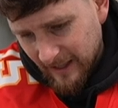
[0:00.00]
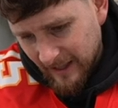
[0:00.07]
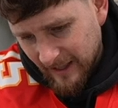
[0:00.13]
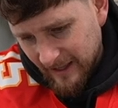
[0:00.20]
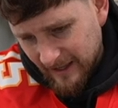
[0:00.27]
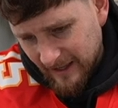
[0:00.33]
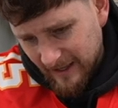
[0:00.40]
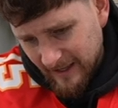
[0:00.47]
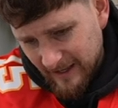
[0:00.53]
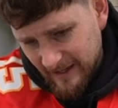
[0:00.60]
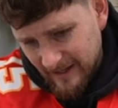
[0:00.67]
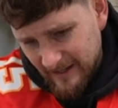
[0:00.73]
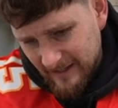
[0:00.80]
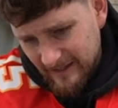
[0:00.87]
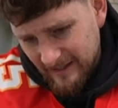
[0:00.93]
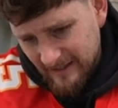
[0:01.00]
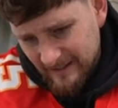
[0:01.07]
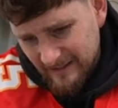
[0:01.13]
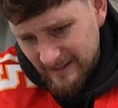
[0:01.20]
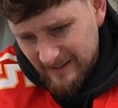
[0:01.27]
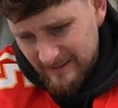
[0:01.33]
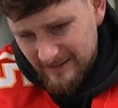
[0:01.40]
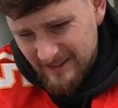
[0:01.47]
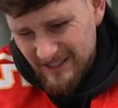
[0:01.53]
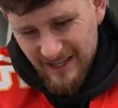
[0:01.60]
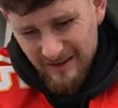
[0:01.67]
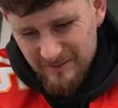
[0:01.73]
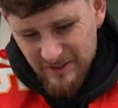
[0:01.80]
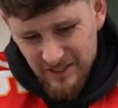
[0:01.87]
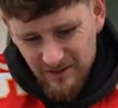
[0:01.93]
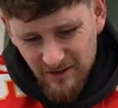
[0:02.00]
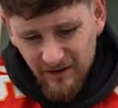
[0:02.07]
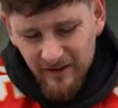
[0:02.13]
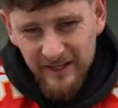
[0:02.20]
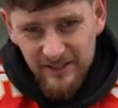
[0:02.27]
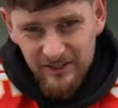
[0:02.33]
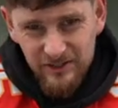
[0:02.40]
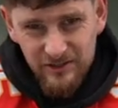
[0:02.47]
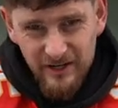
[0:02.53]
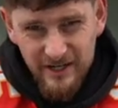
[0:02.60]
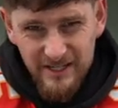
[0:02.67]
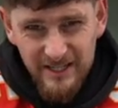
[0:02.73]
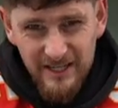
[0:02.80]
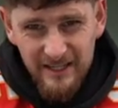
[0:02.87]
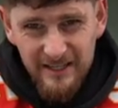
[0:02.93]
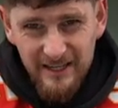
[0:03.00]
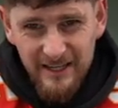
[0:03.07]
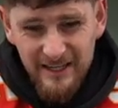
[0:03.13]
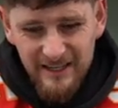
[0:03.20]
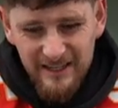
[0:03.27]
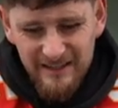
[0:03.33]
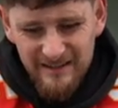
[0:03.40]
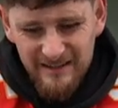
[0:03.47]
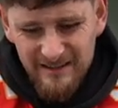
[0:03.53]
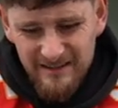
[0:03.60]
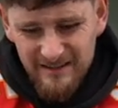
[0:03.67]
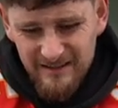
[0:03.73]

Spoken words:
I'm just not interested in